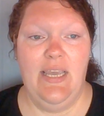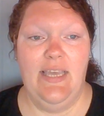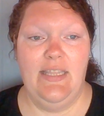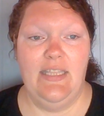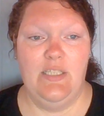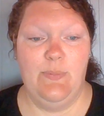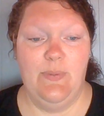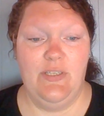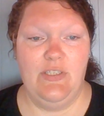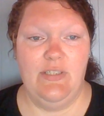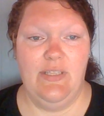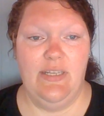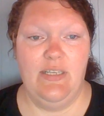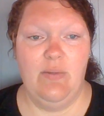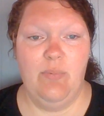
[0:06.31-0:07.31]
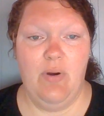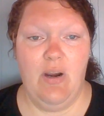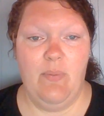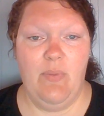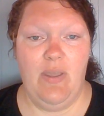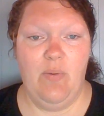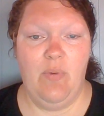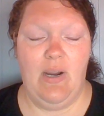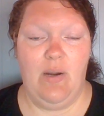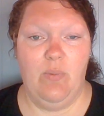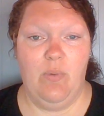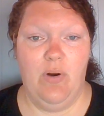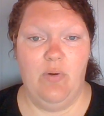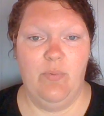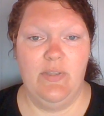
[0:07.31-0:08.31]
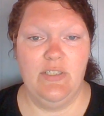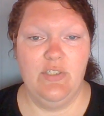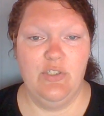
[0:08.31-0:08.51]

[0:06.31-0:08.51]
in the special ed department where I work with